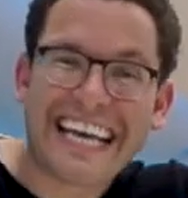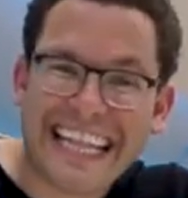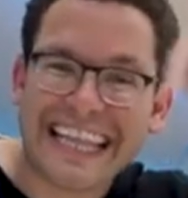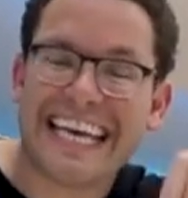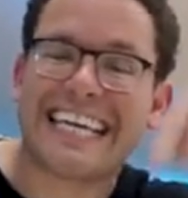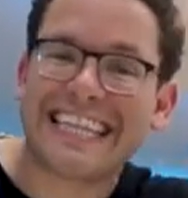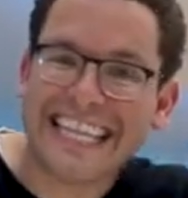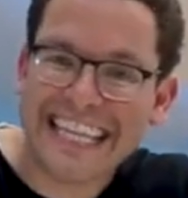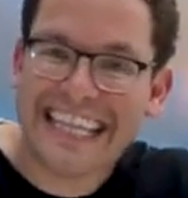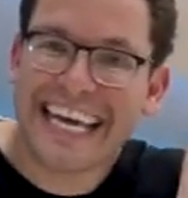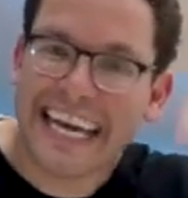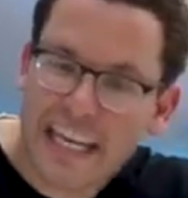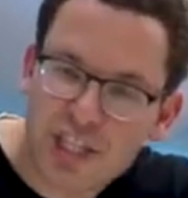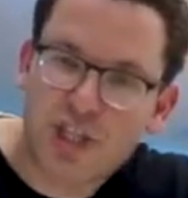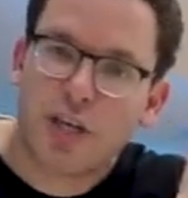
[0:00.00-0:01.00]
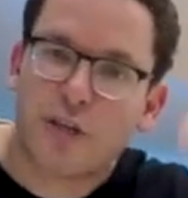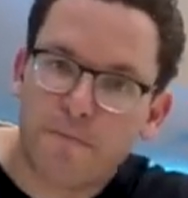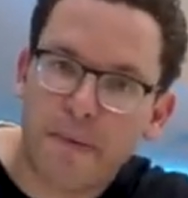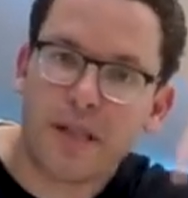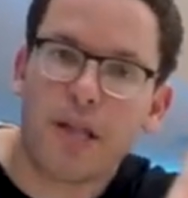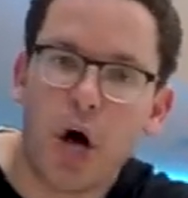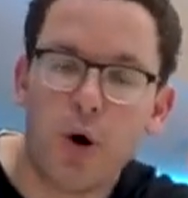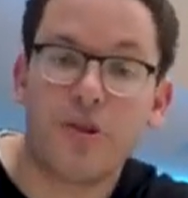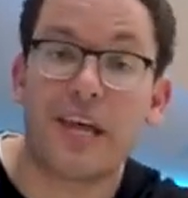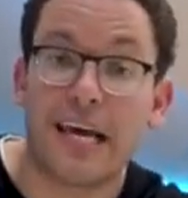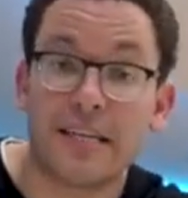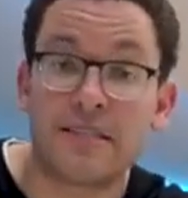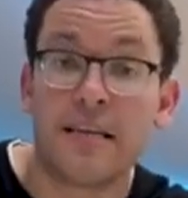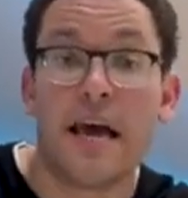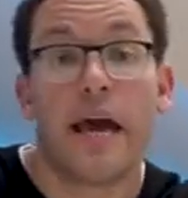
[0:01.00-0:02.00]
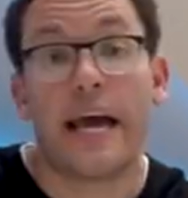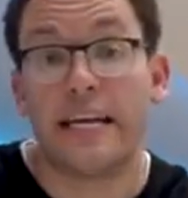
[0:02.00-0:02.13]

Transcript: Click the link just below this